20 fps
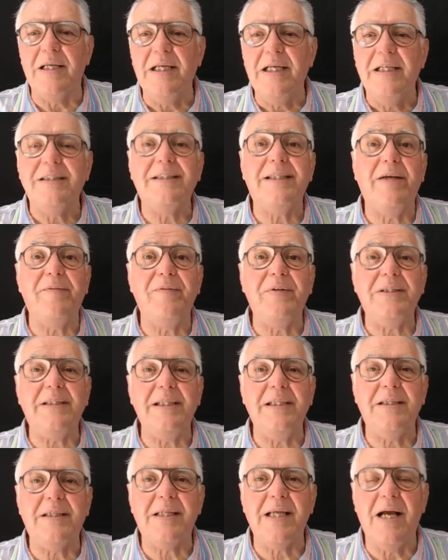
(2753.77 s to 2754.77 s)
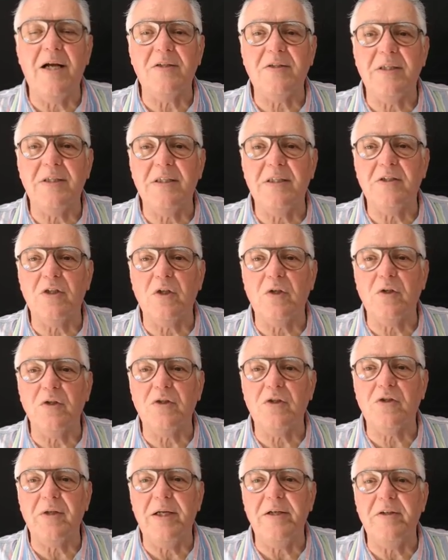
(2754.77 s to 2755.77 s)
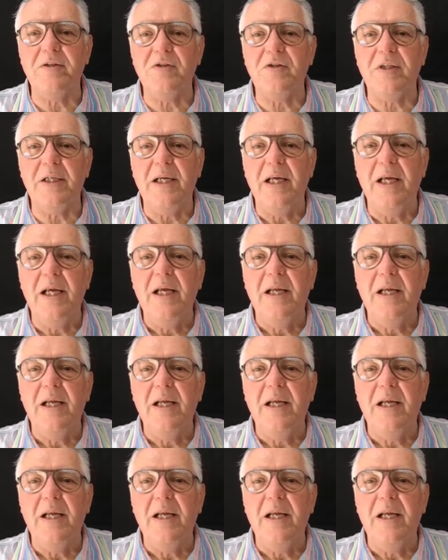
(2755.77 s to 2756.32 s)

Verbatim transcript: seventeen thousand is a good strategy,